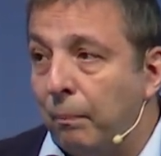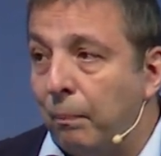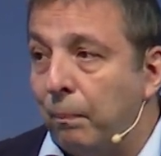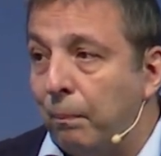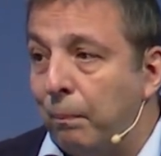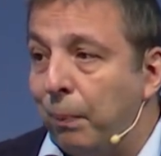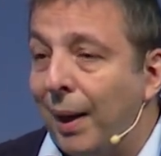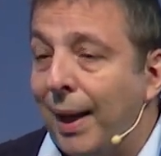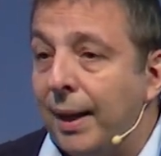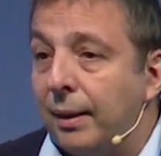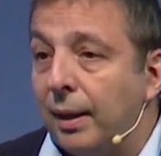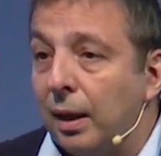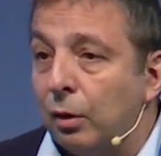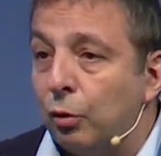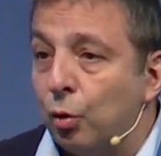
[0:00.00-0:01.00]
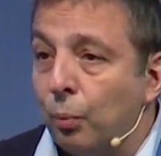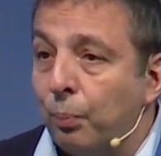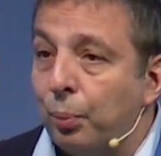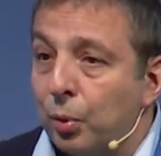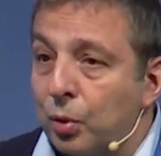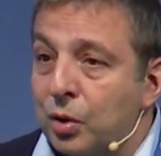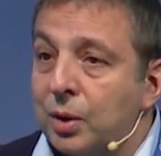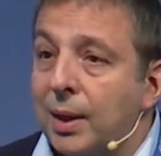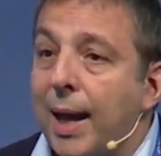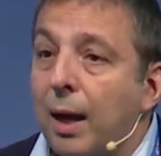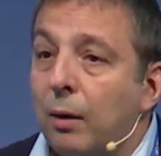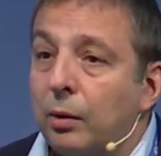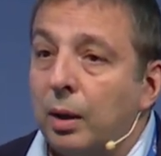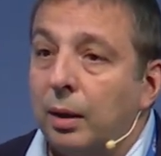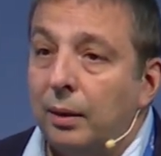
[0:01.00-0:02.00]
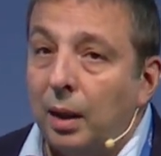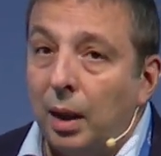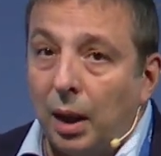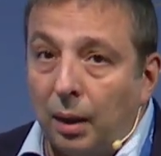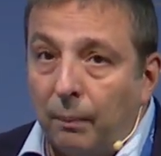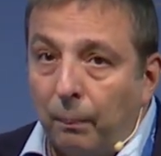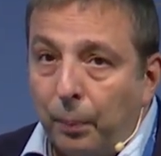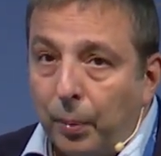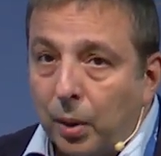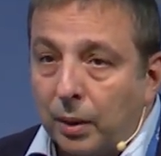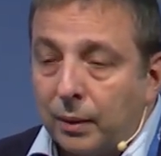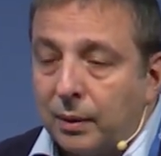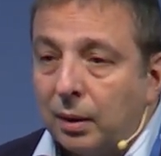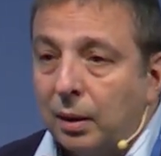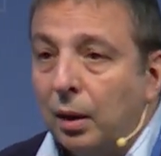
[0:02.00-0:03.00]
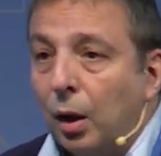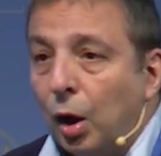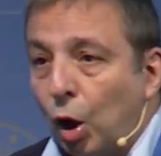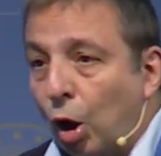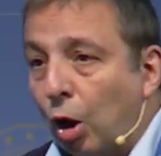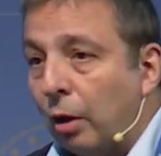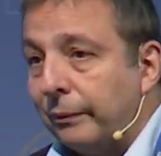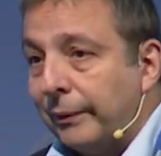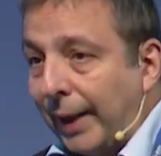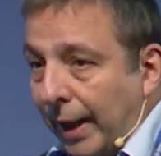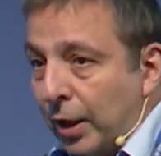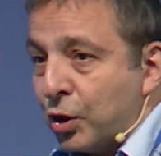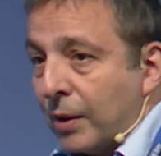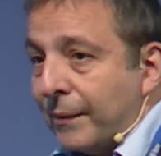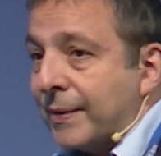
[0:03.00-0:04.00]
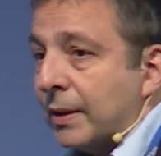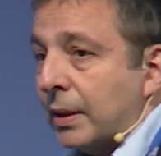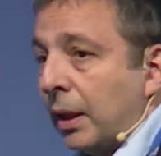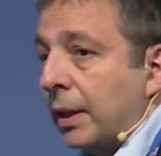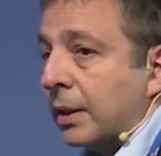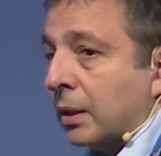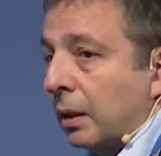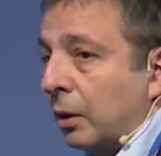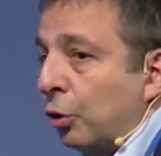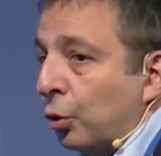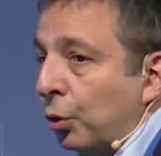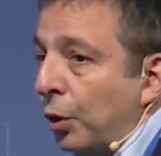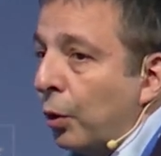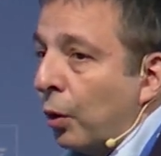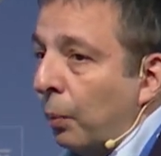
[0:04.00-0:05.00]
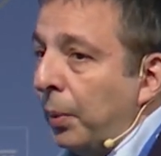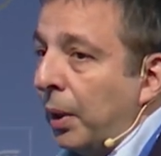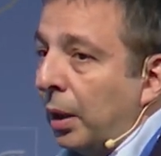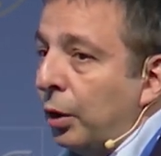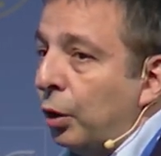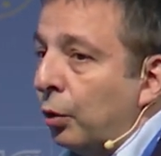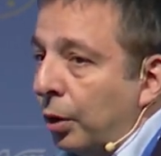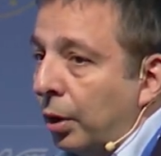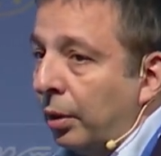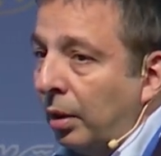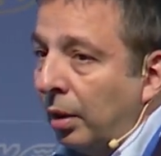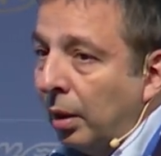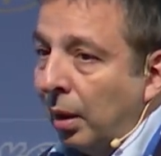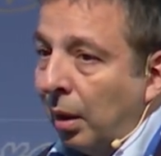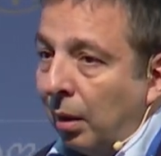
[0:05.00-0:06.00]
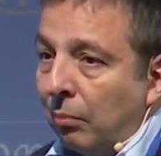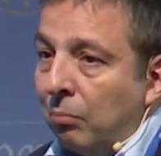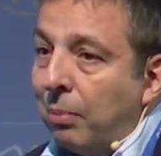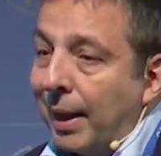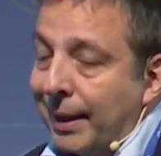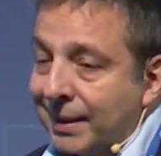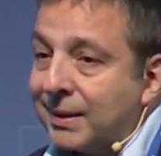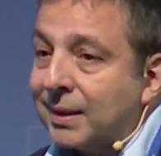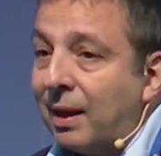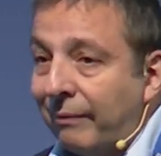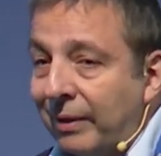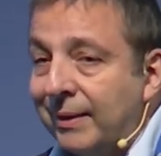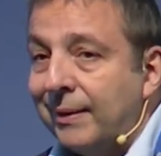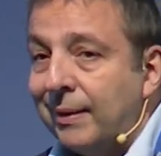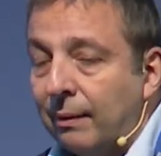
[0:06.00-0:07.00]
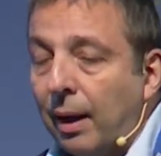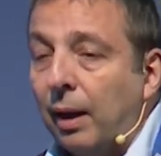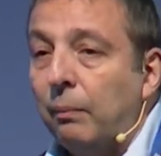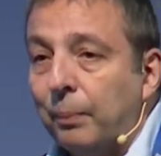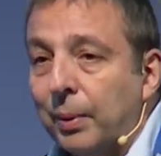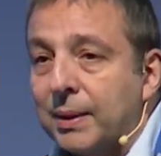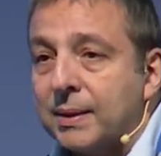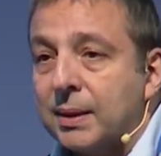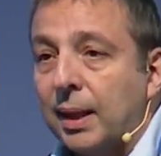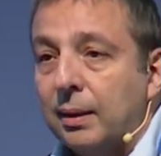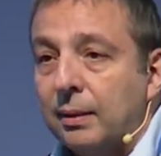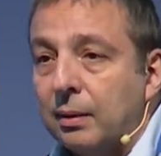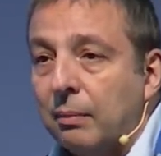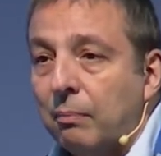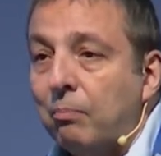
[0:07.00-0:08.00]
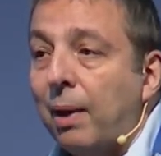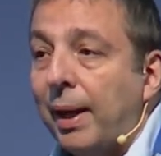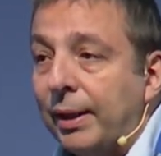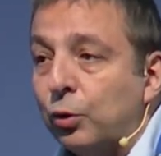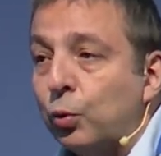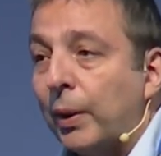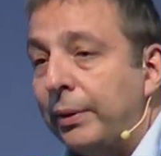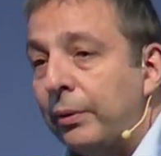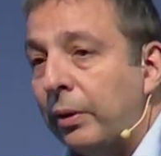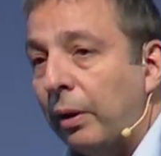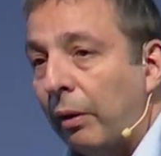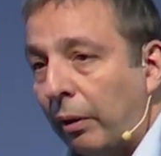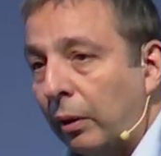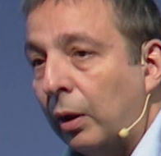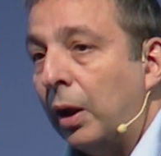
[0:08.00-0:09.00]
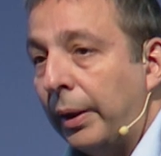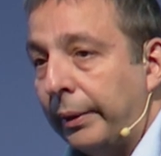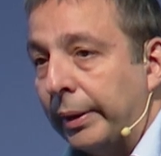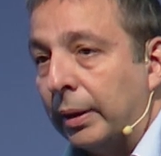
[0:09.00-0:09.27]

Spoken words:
planning to push down the import of HFCs into the European Union by 79% by 2030.